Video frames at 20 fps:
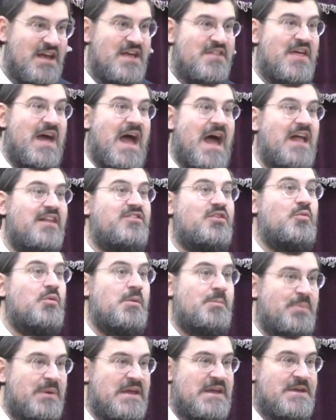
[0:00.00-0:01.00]
The heta
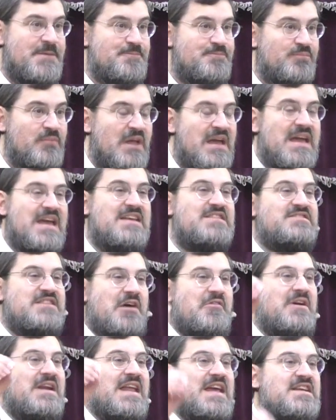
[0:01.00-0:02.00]
would be, is
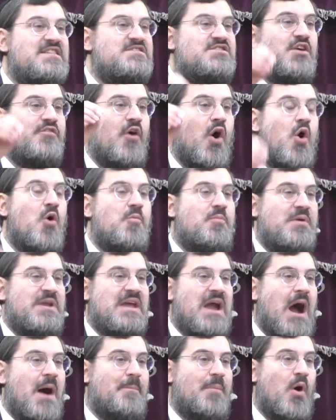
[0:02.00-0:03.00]
there an issa of
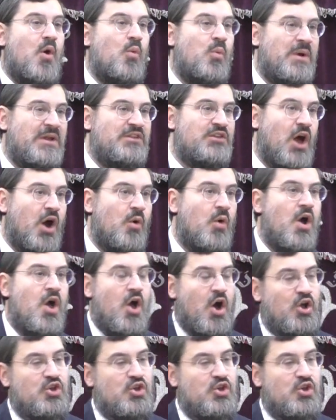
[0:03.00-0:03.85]
opening up a window